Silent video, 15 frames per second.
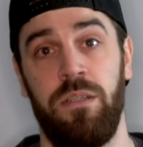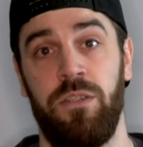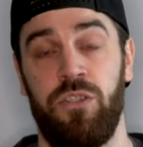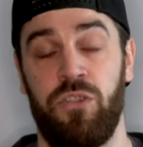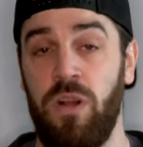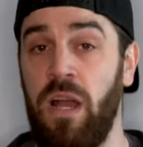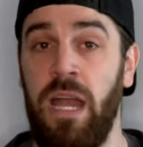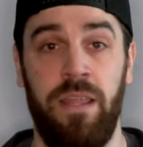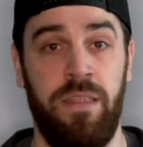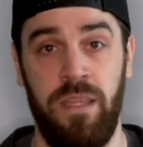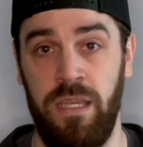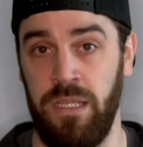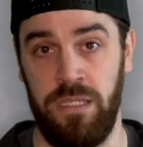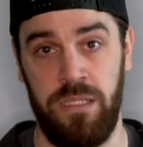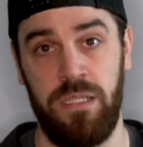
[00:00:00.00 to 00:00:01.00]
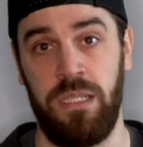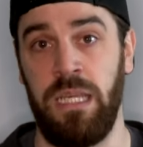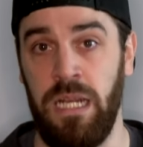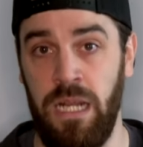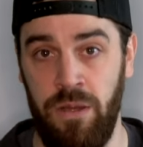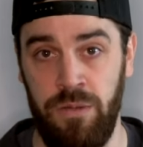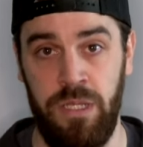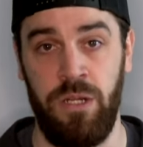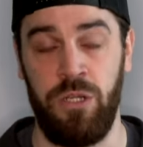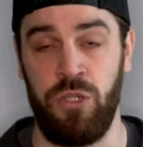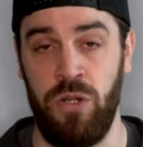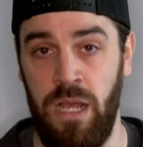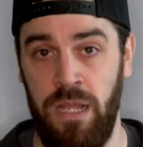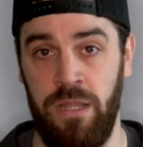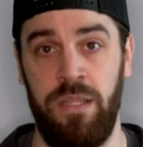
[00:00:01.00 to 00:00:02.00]
Try things. Get out there,
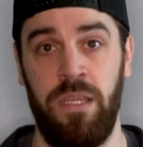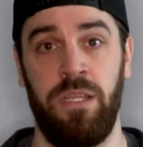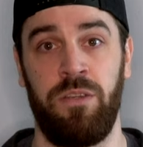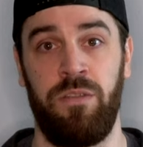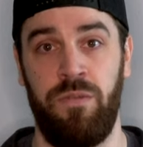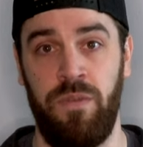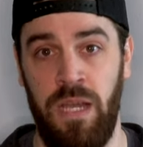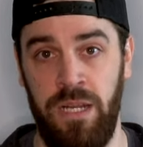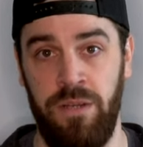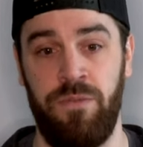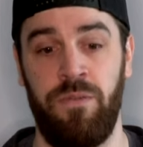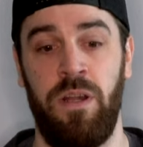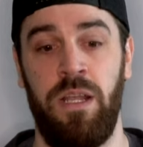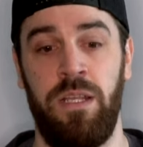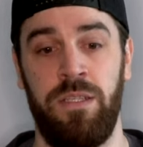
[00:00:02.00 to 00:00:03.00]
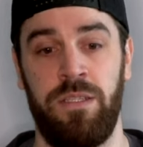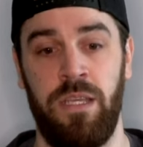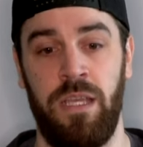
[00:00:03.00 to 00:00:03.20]
try things, find friends.